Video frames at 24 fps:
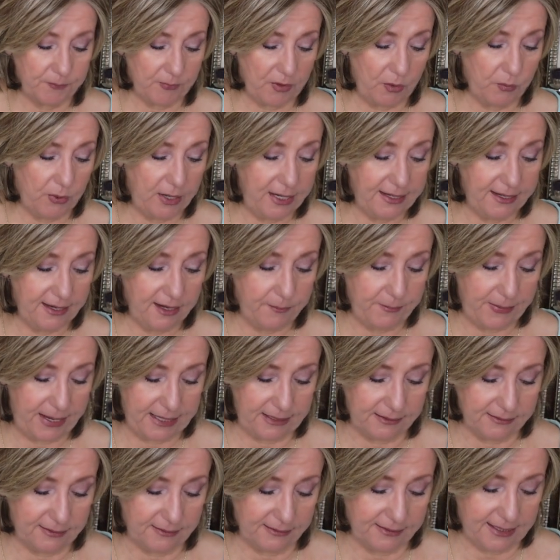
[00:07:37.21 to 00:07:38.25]
I want to get a
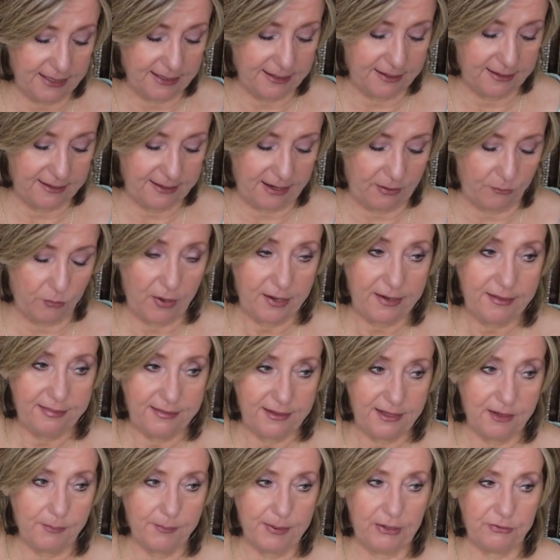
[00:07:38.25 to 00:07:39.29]
medical kit I want to
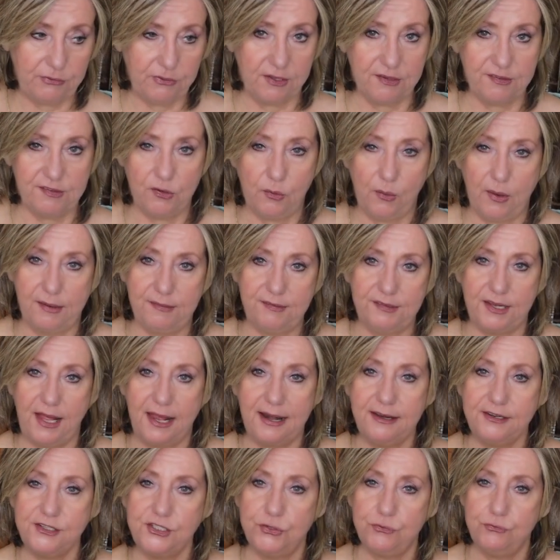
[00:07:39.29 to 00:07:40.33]
think about this so I
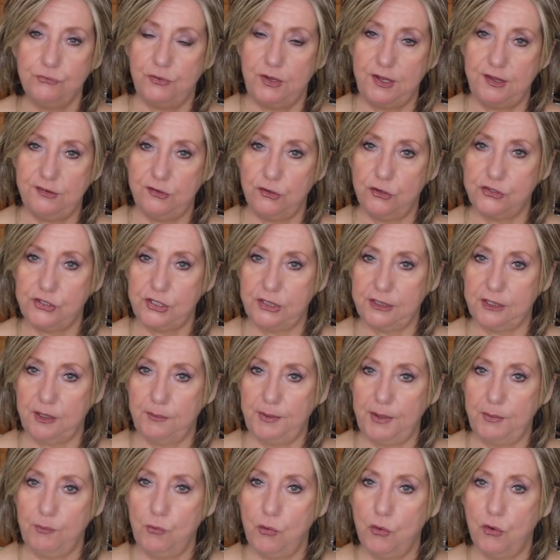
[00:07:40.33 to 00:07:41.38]
started to research a little
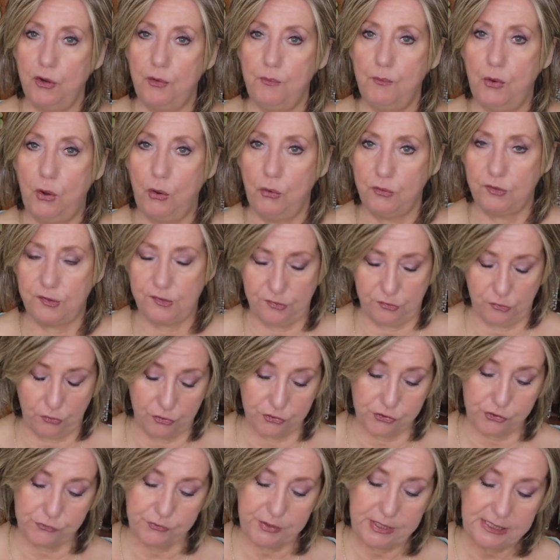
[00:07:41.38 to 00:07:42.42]
bit more on Mohs
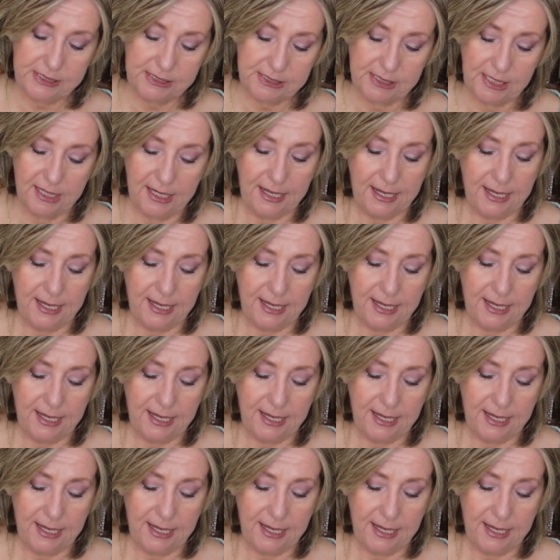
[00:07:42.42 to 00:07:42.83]
surgeries